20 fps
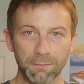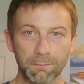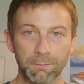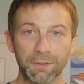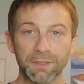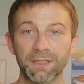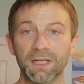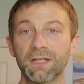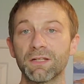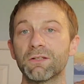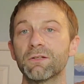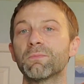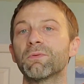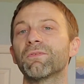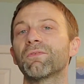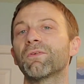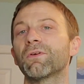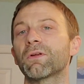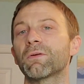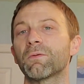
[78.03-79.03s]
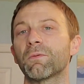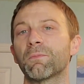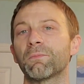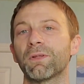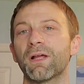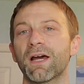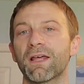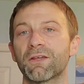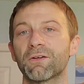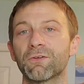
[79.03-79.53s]
but they do prefer to
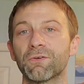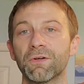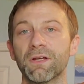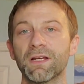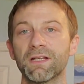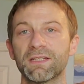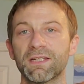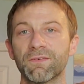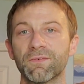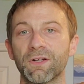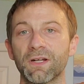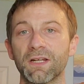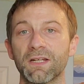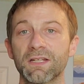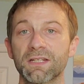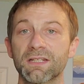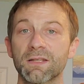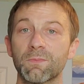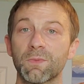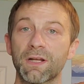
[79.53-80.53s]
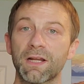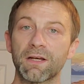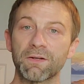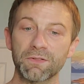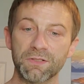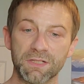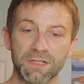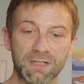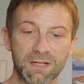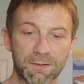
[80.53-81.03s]
apply their creativity to someone
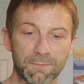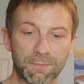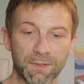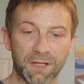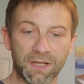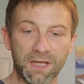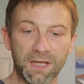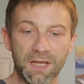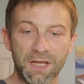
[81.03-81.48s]
else's company.